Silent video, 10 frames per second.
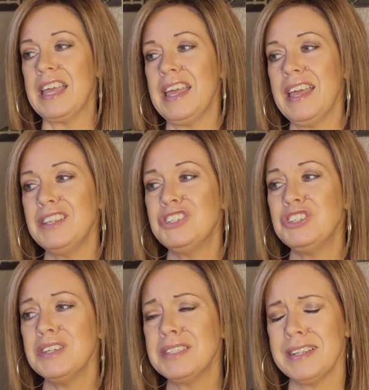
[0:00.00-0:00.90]
And
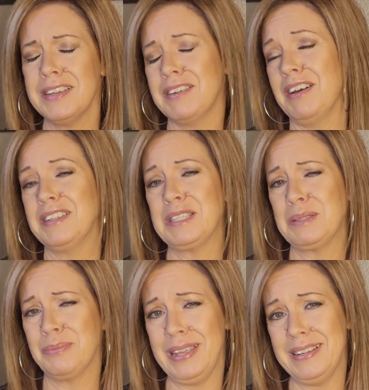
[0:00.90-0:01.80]
just in God's
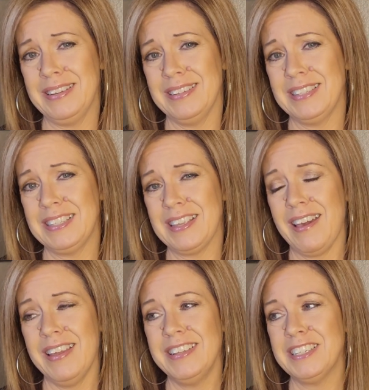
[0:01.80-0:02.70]
sweetness,
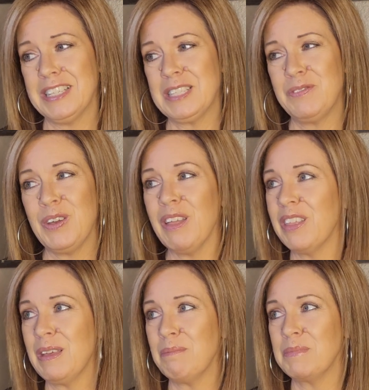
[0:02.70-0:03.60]
I just
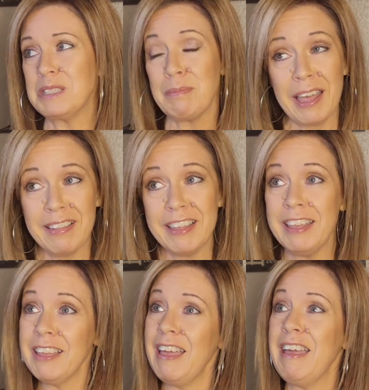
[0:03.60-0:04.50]
felt him
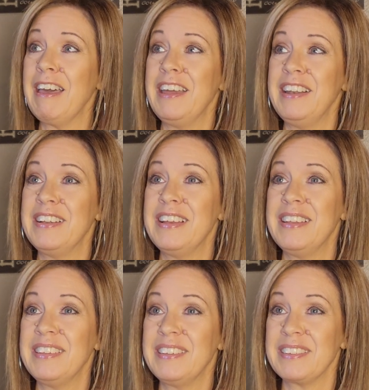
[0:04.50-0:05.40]
smiling, and
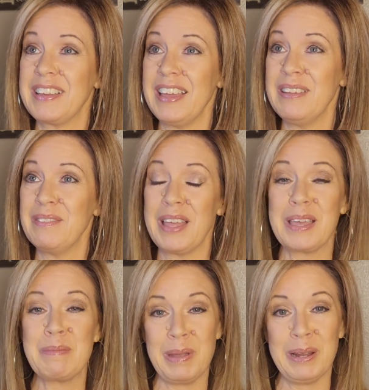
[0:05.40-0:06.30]
kind of
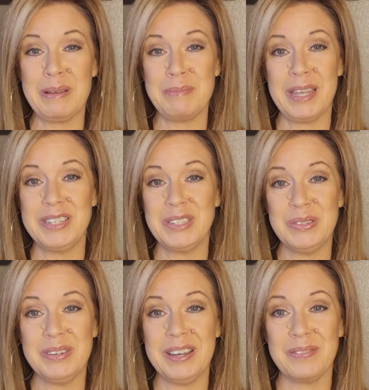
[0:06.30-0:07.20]
like a parent might
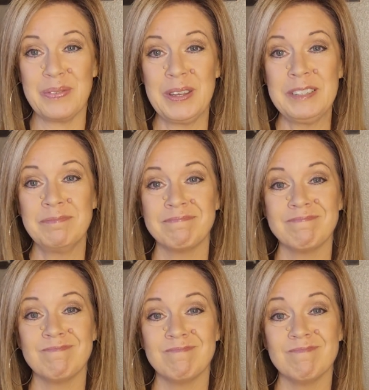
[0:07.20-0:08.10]
do of,
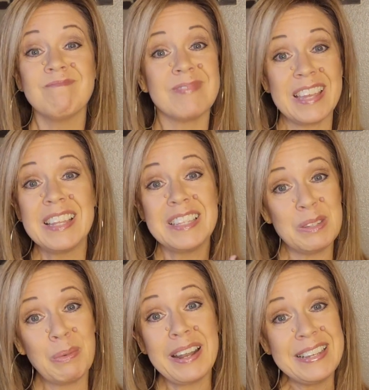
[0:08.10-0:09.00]
it's what